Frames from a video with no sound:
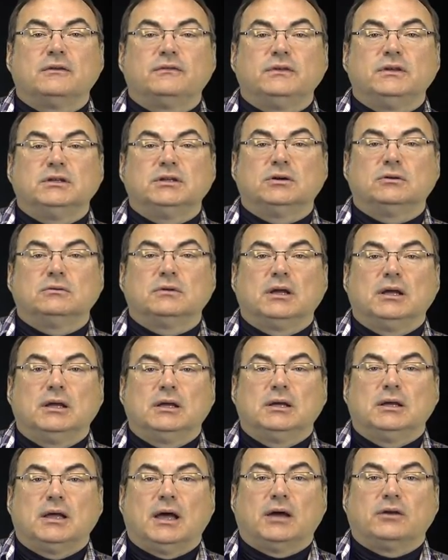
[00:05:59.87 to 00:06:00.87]
If you don't
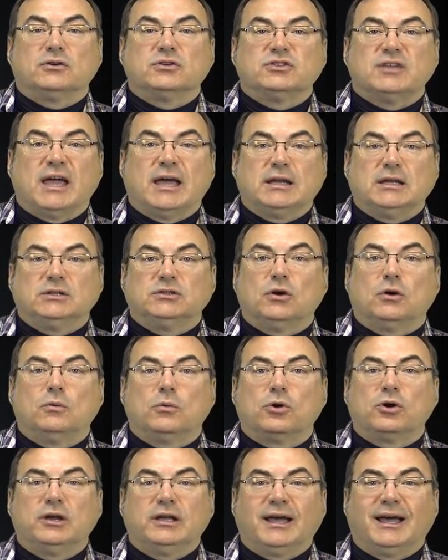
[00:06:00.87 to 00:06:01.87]
understand it. Don't
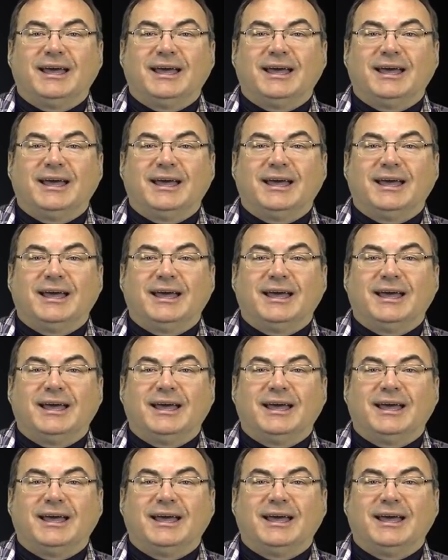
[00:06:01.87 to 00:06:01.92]
worry,